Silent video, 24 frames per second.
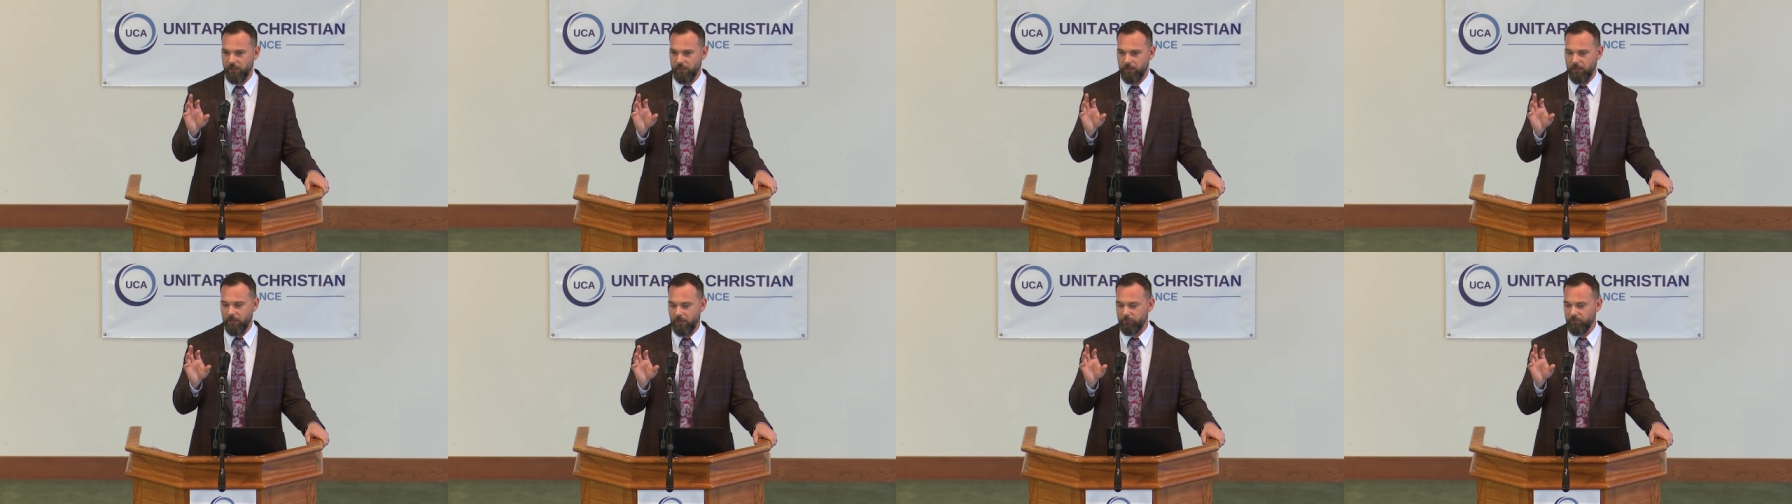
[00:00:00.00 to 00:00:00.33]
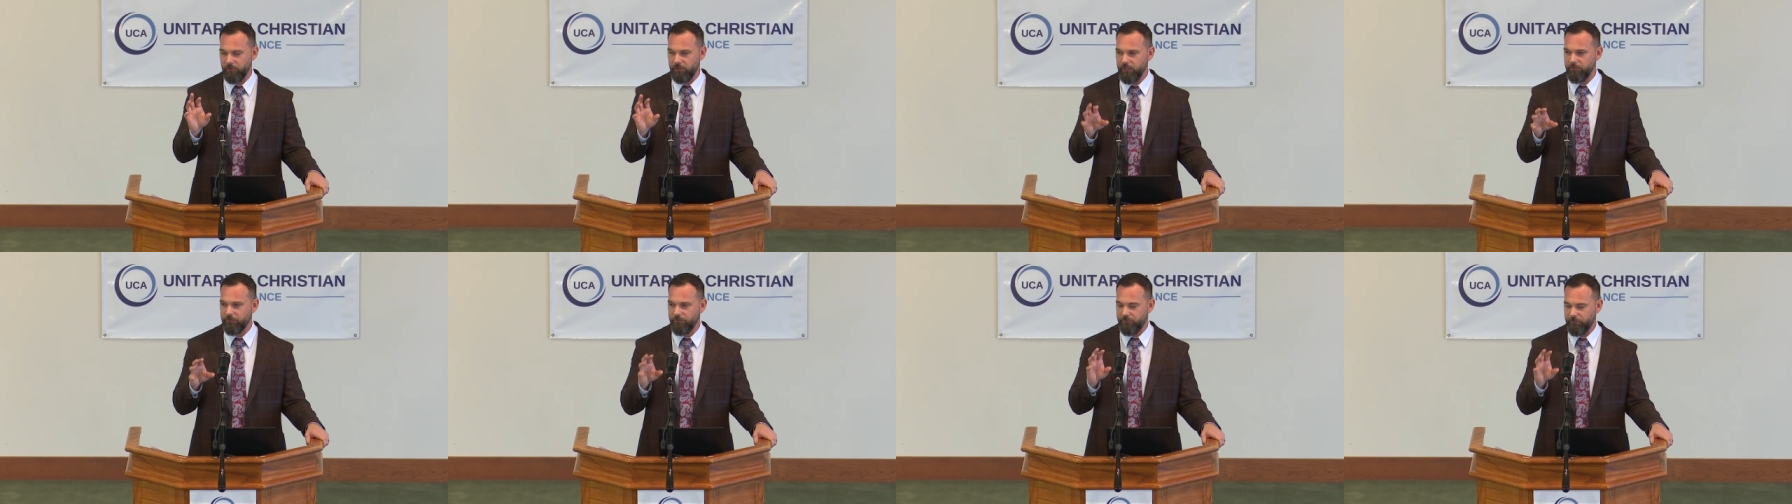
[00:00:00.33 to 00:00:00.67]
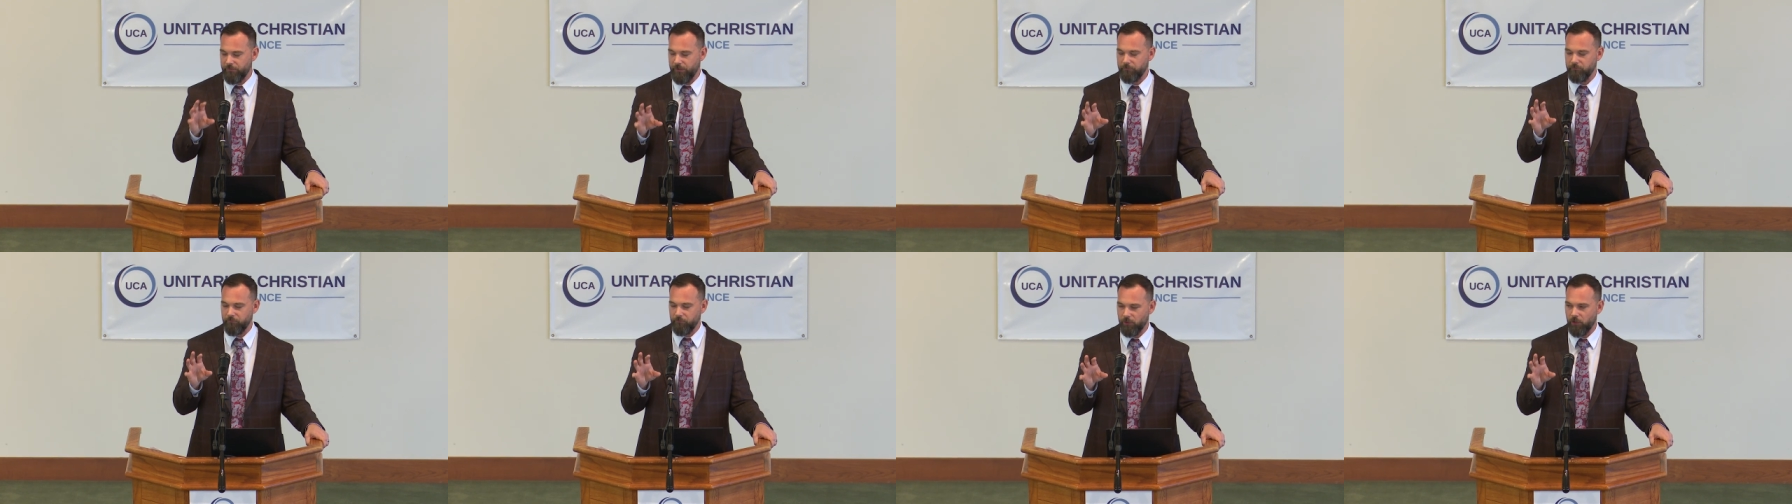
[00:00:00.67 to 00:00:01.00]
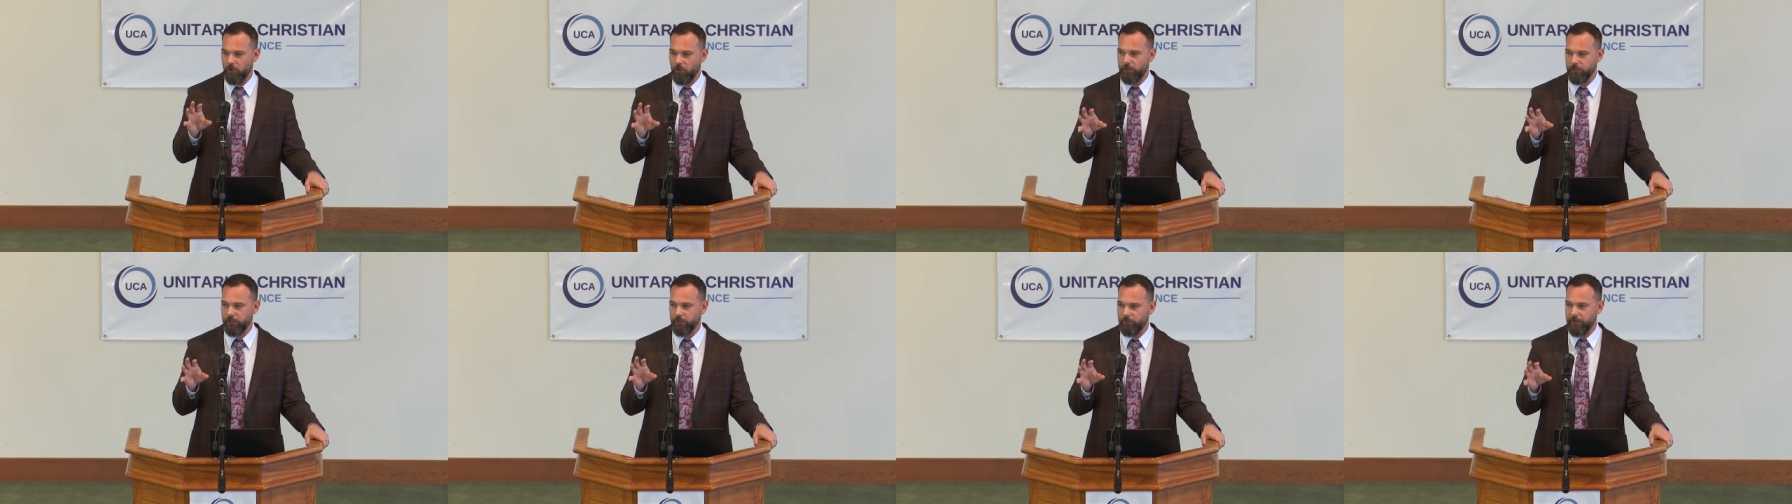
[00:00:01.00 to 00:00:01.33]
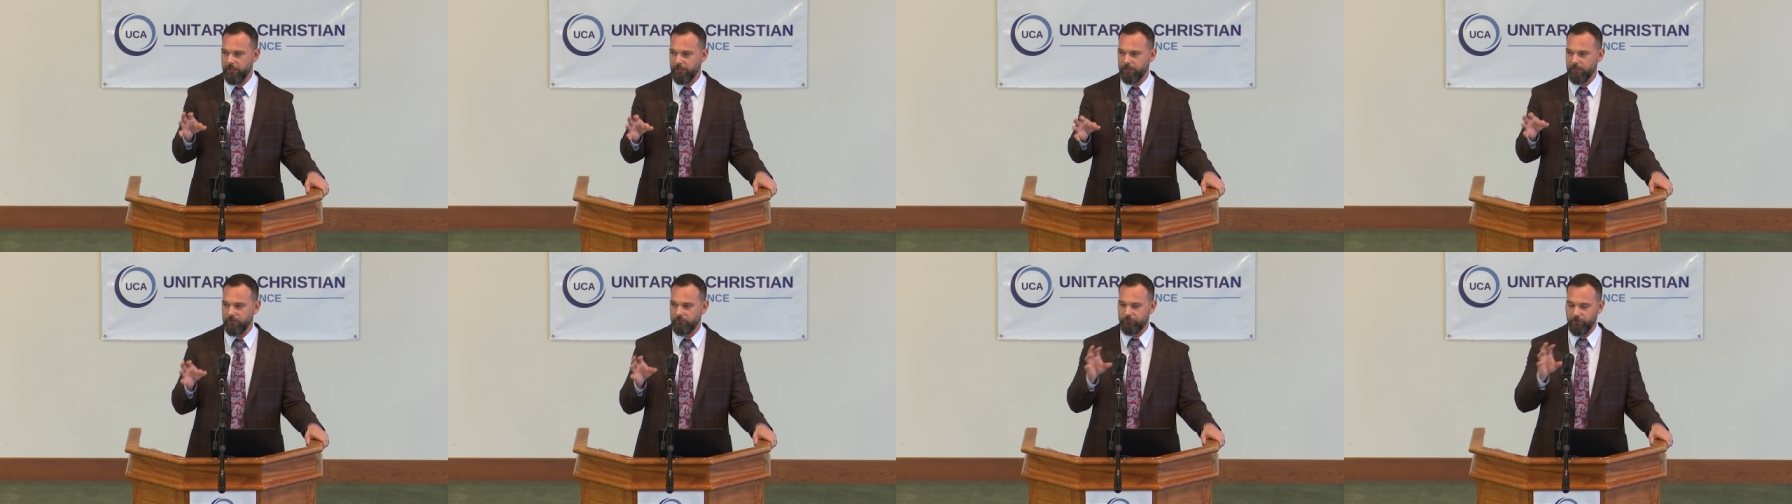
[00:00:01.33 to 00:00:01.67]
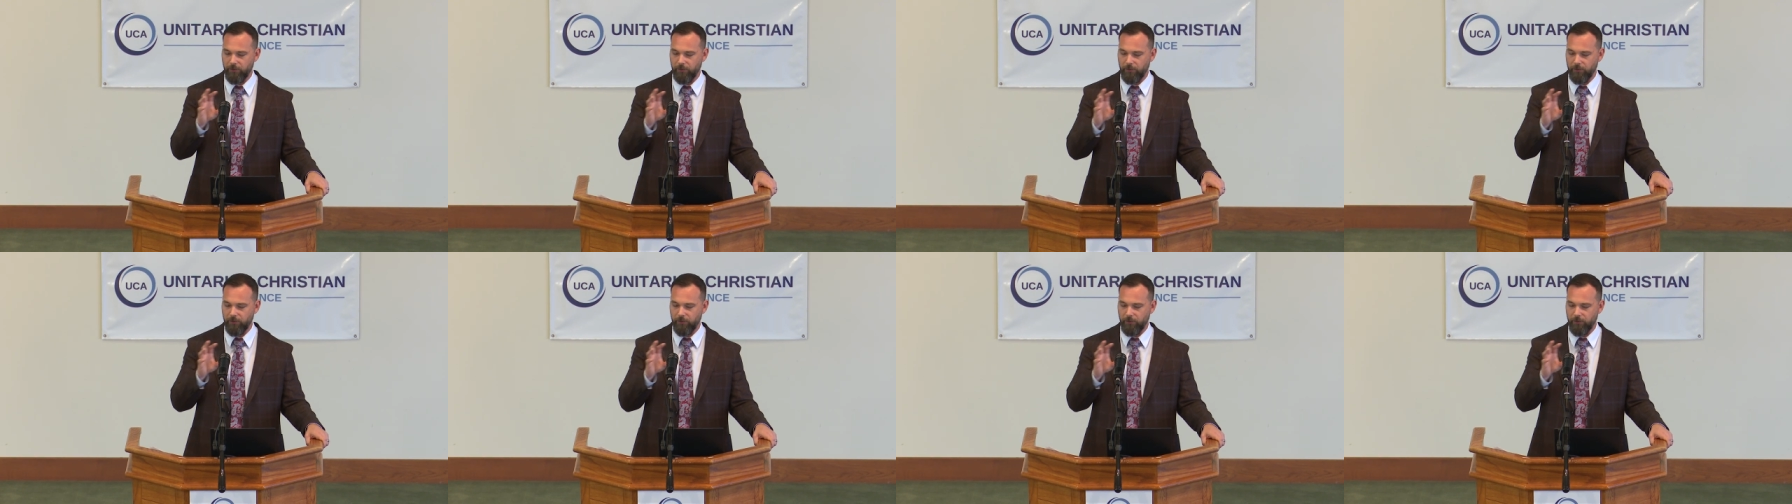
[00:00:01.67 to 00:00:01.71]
I, I believe, if I'm recalling correctly,